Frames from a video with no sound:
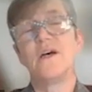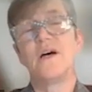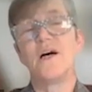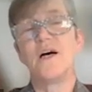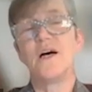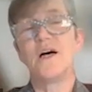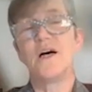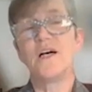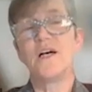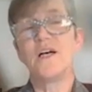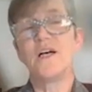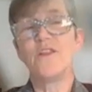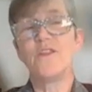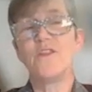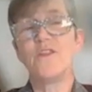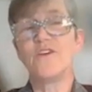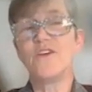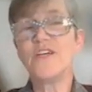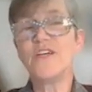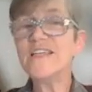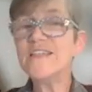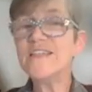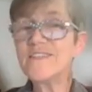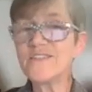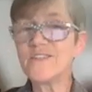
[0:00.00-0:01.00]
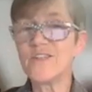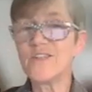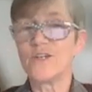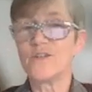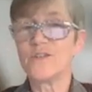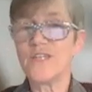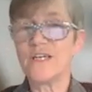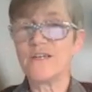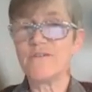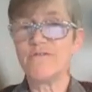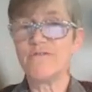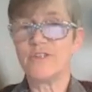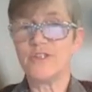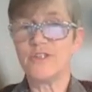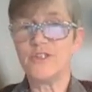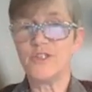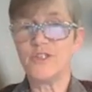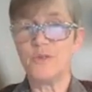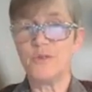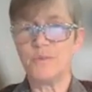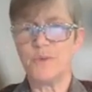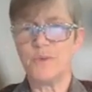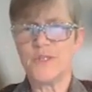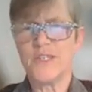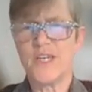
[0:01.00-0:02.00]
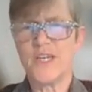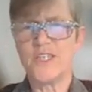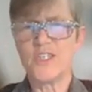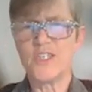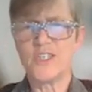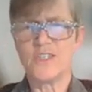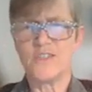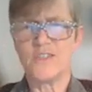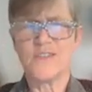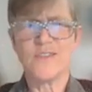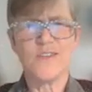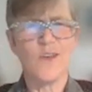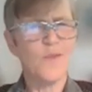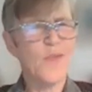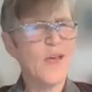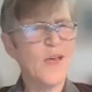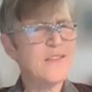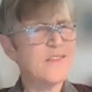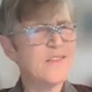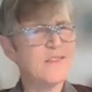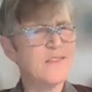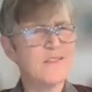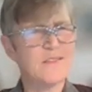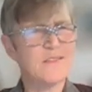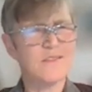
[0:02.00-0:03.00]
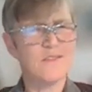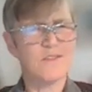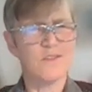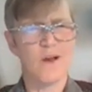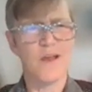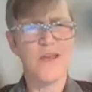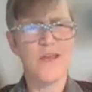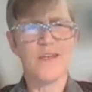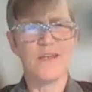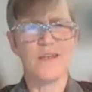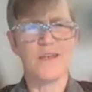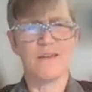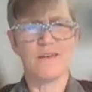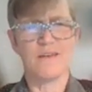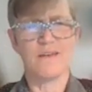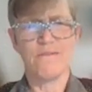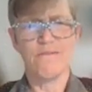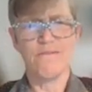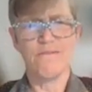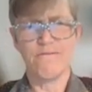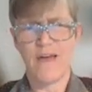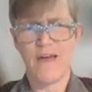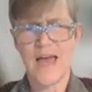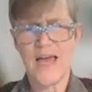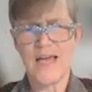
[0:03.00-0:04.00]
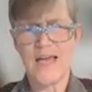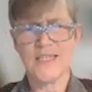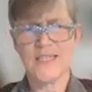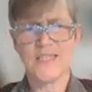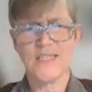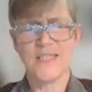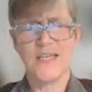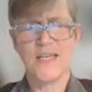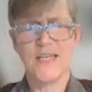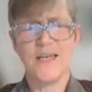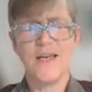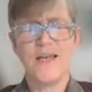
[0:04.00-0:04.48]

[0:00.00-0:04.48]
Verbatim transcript: uh, there is no definite interpretation. So that's a striking fact.